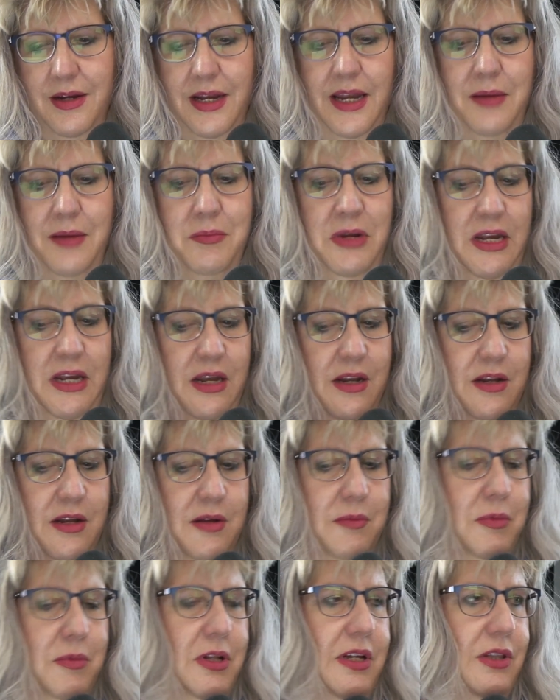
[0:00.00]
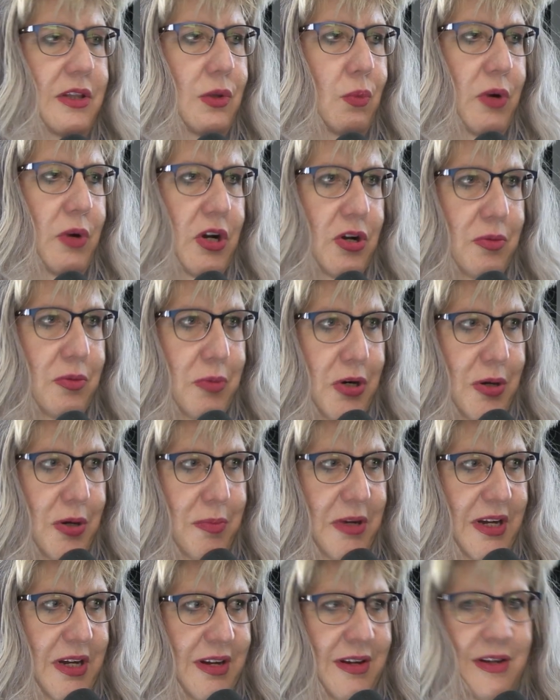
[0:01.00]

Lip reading: Kate McKinnon played the weird Barbie.